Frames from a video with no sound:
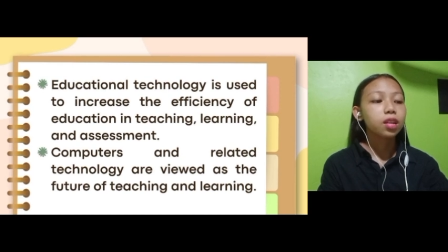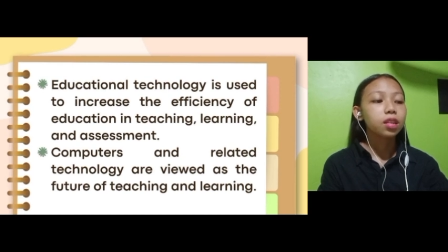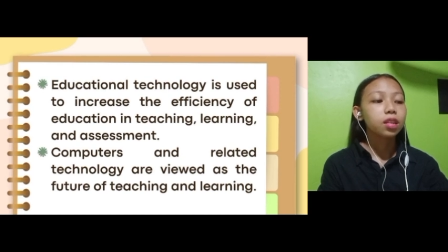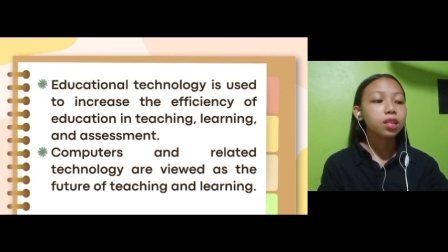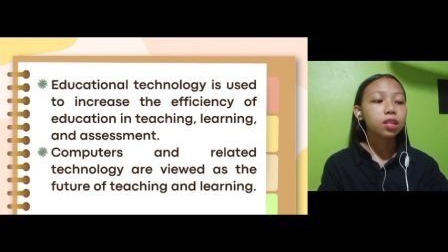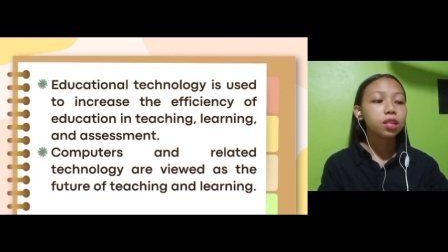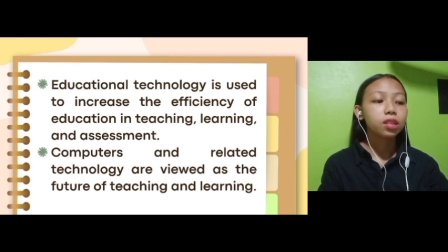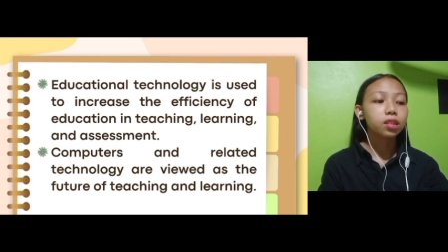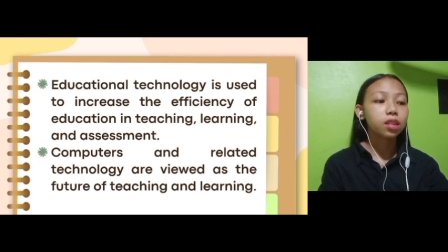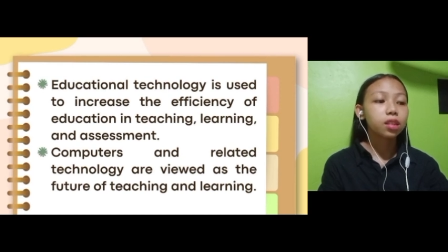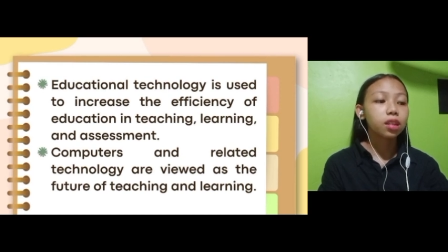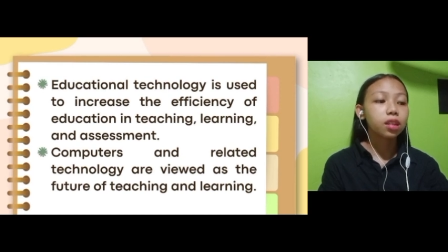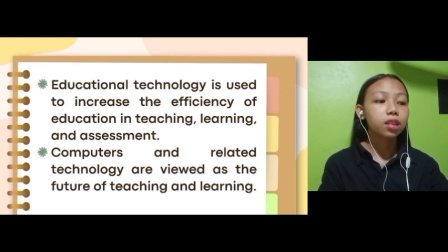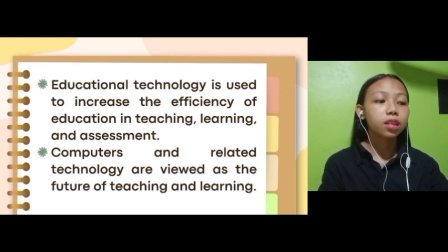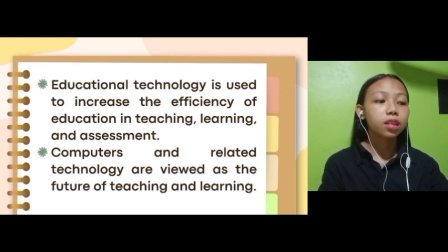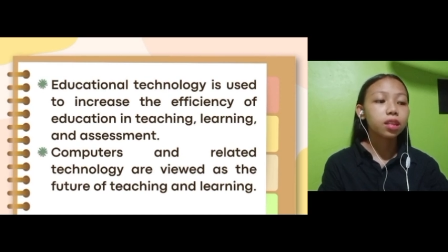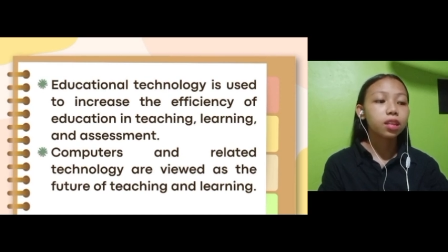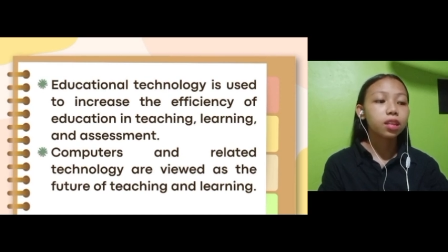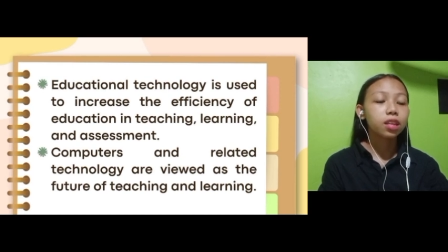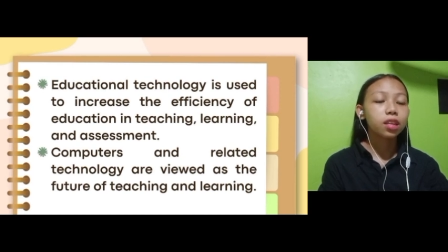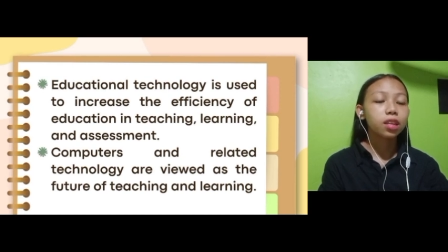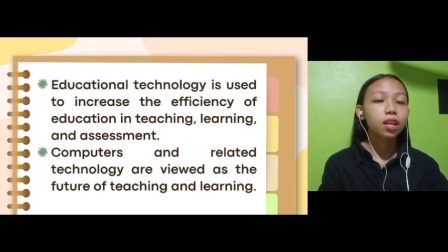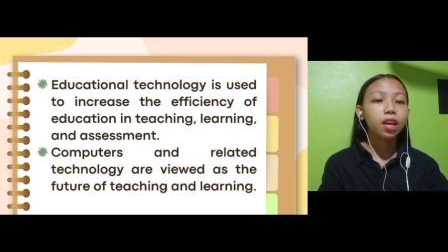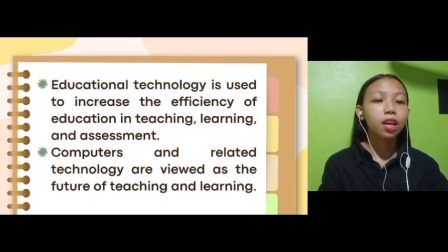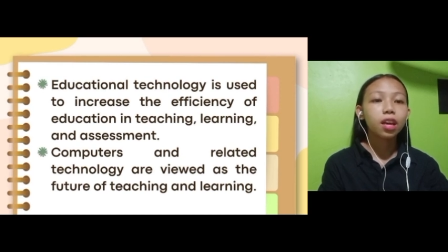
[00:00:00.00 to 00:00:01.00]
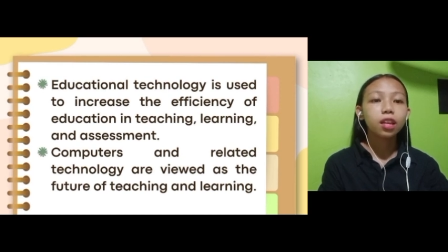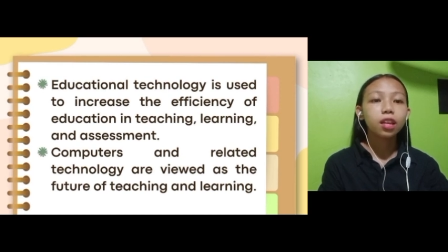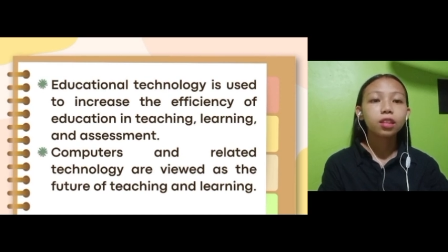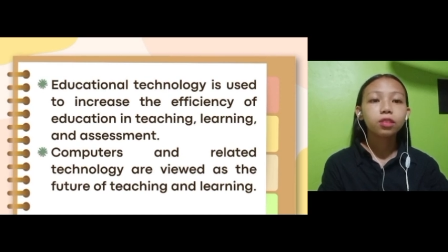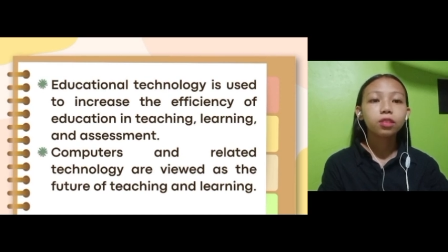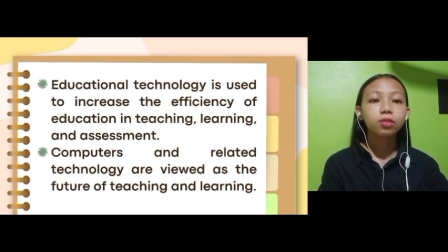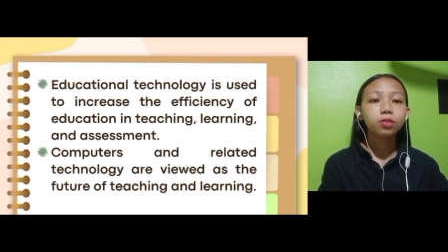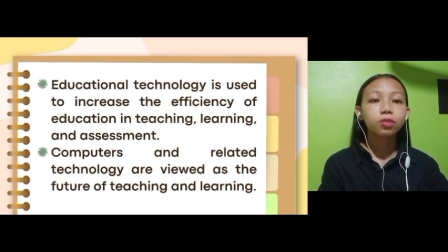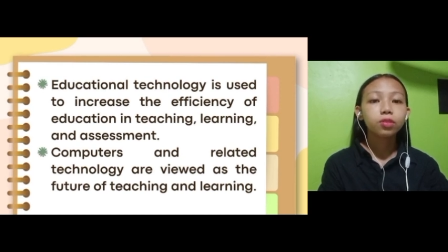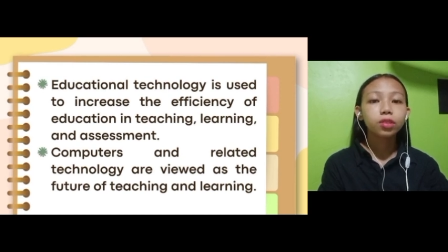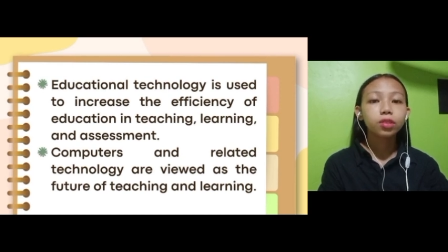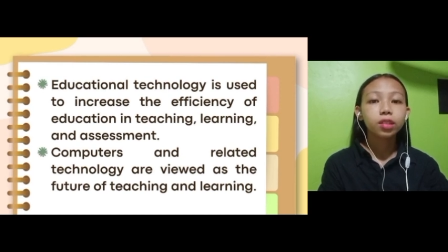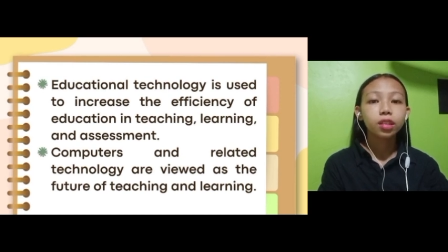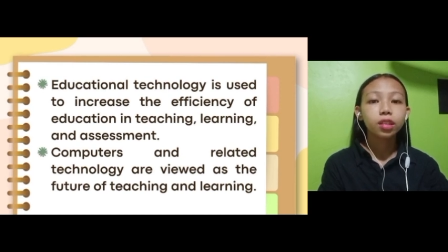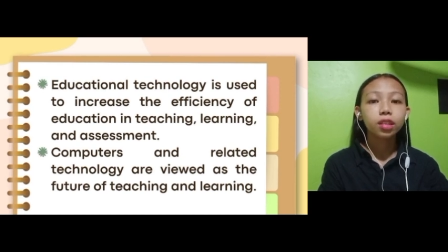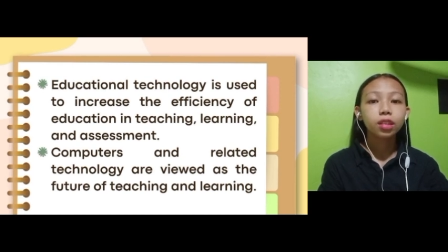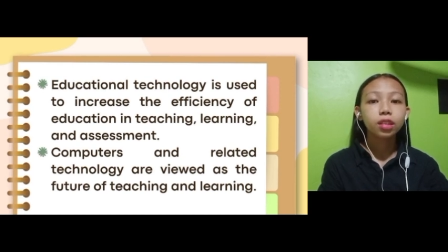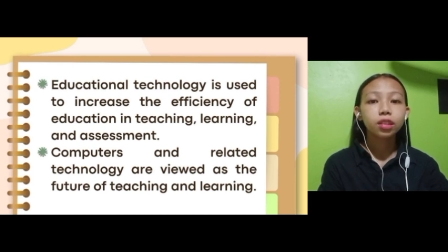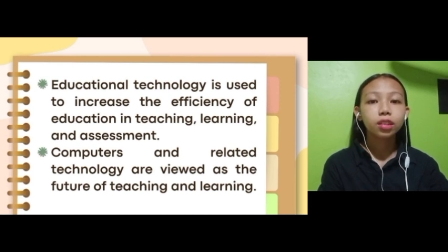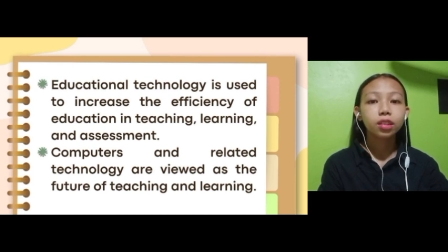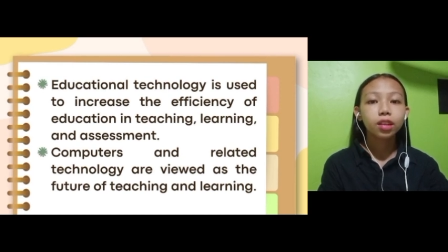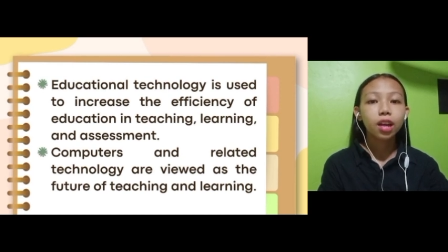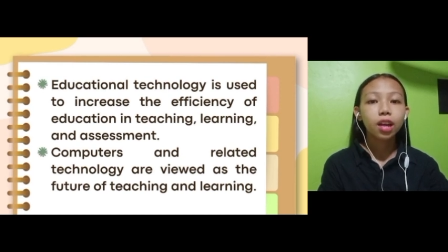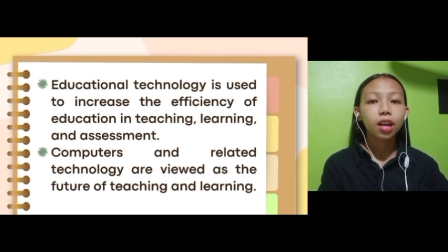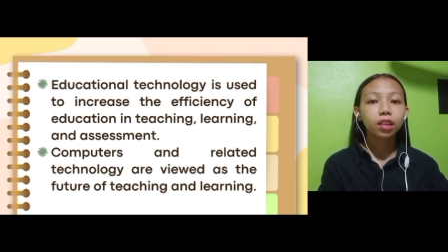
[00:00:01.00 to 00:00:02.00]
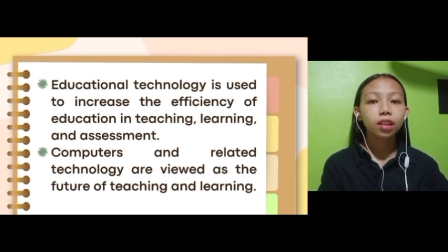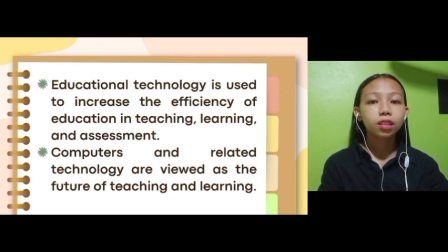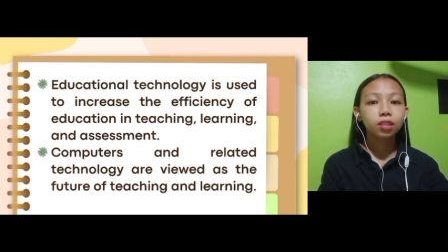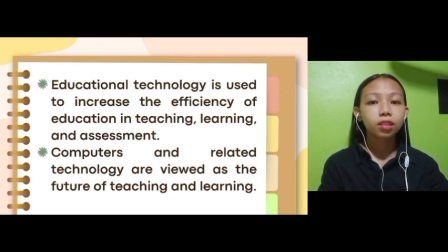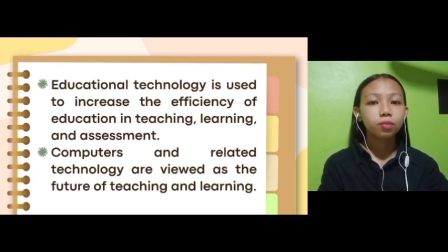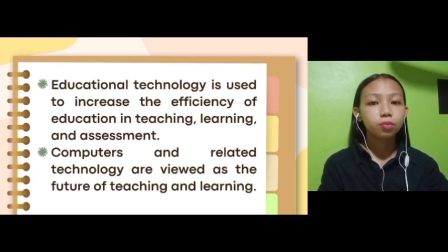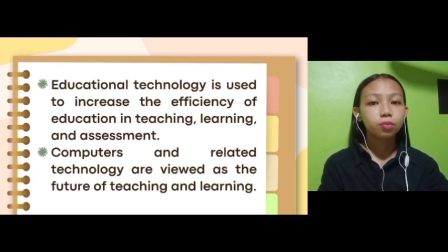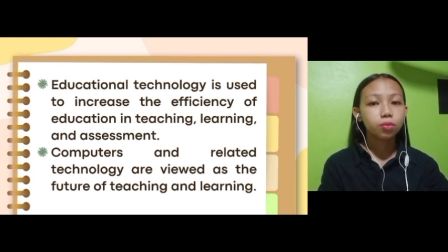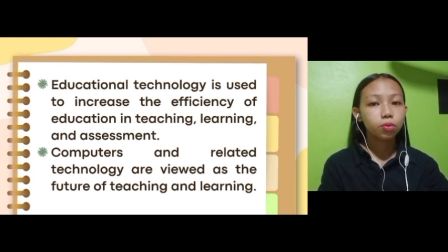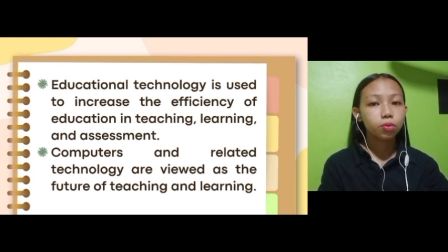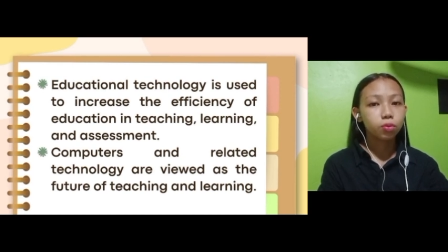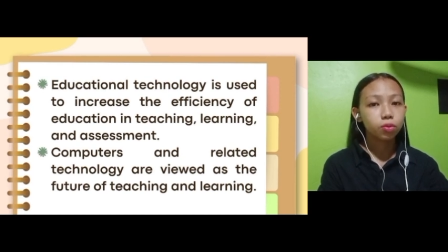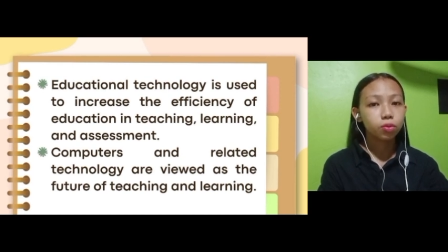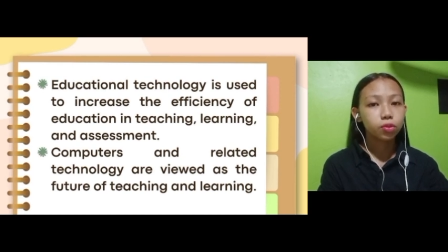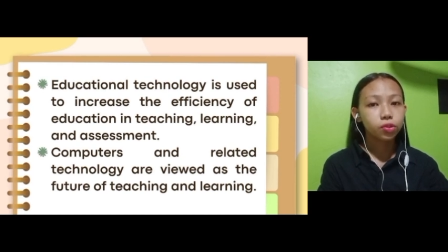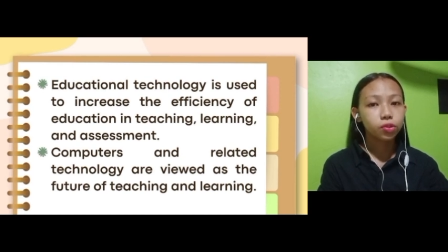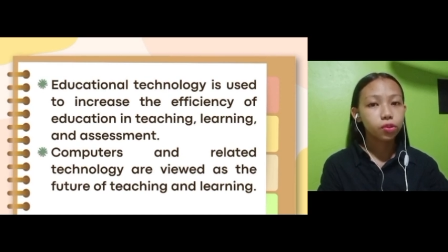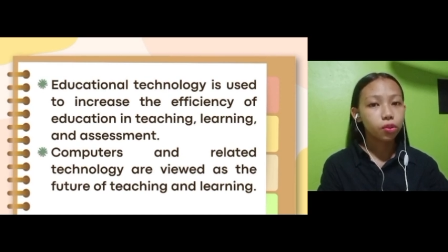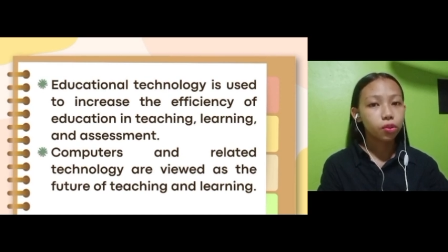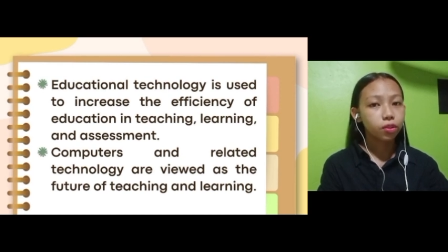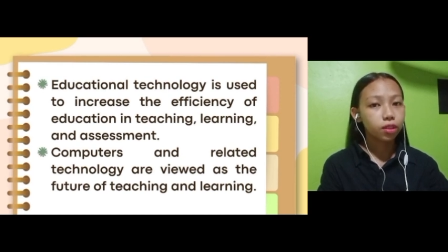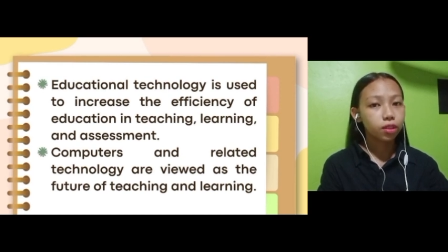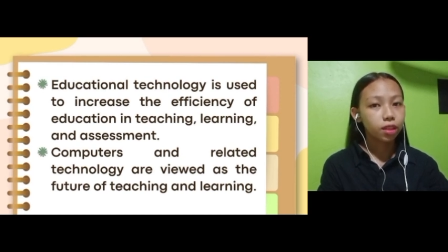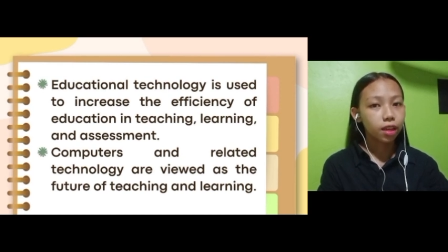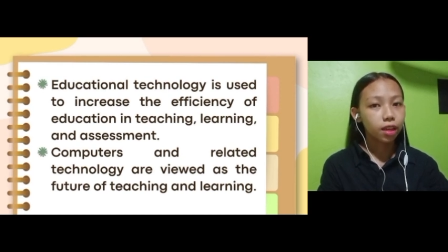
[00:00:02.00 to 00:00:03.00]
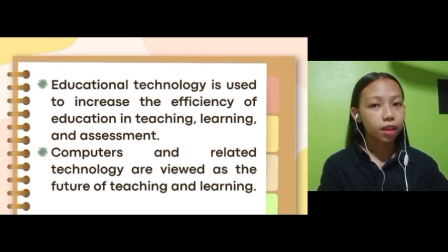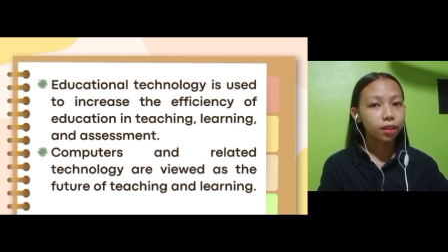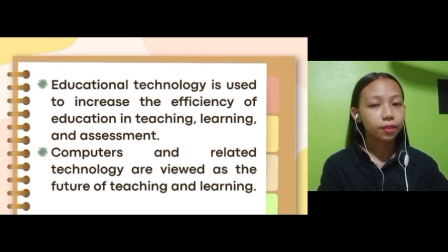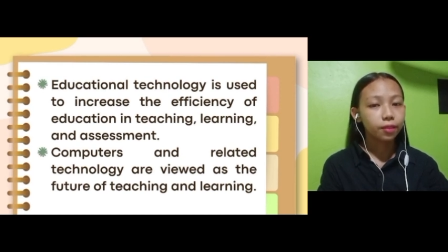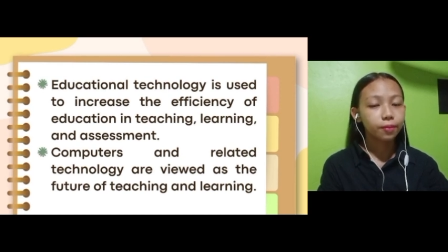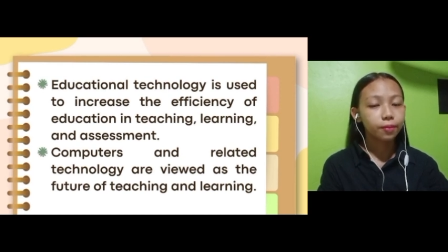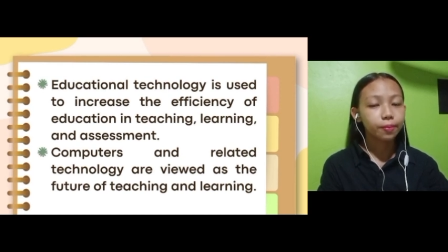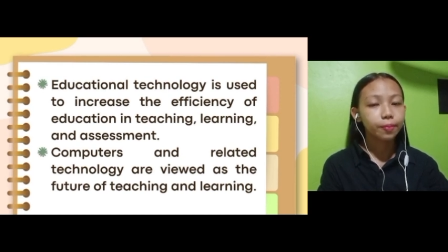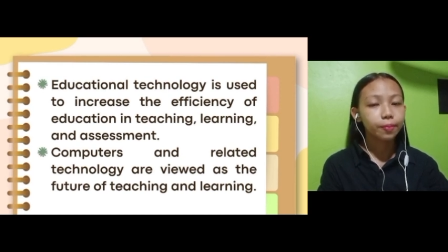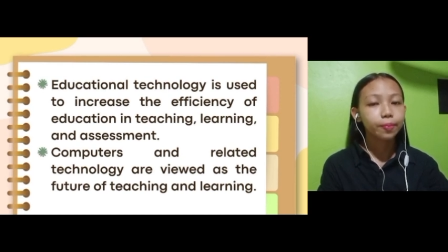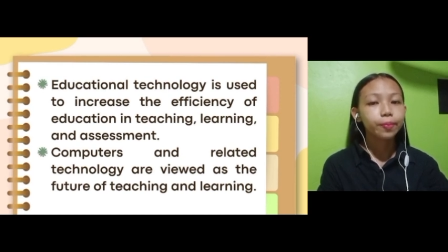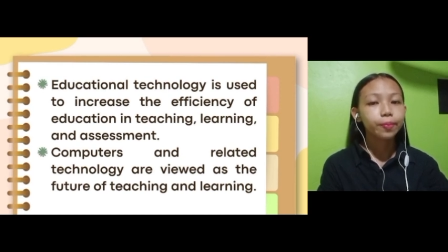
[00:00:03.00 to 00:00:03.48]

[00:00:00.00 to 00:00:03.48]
listening, and using interactive tools online.